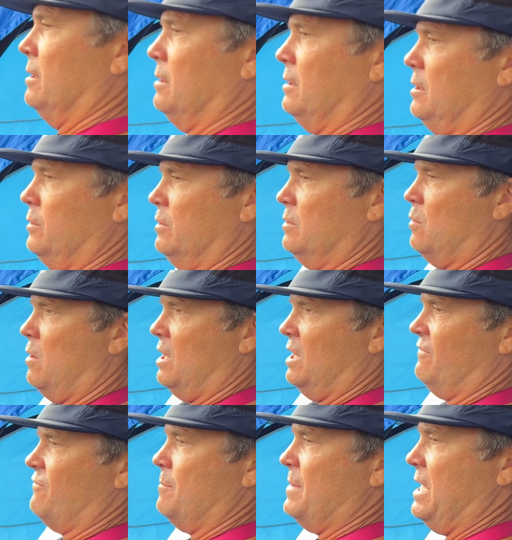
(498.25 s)
you would
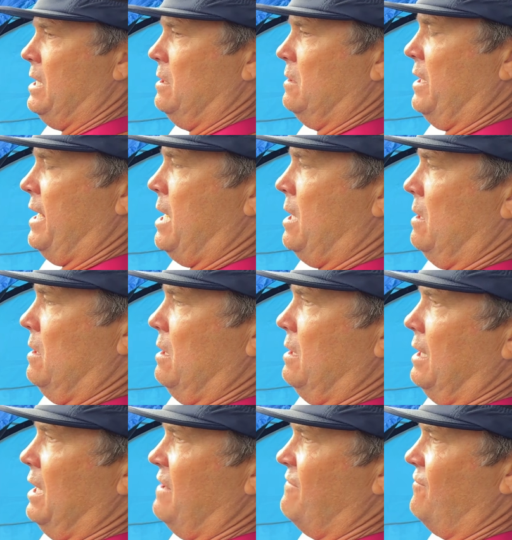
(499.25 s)
want it from handle to handle
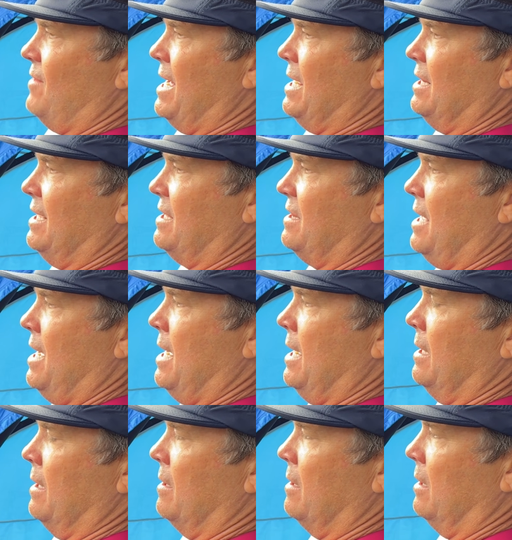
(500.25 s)
and lay flat like
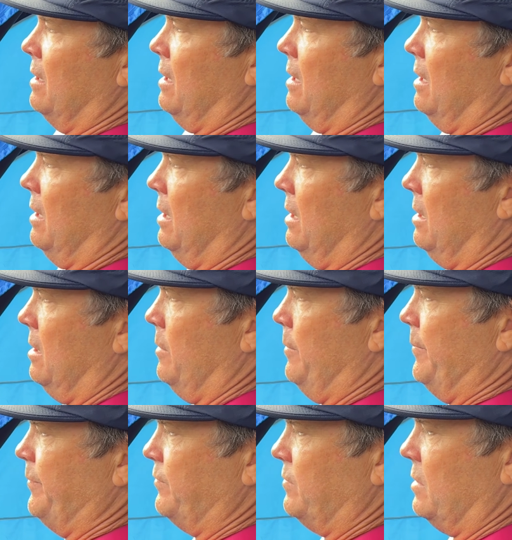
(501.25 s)
that.
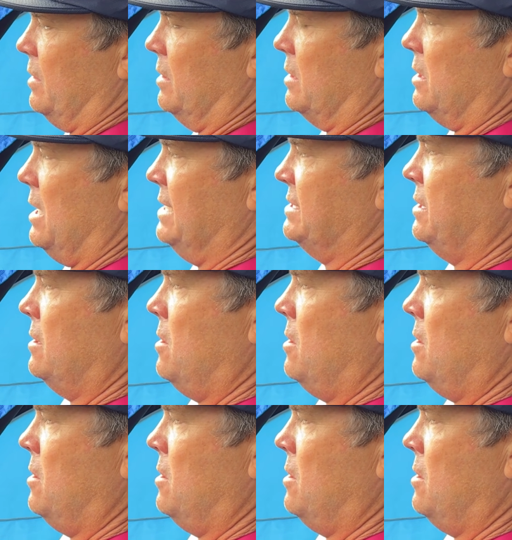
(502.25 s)
A classic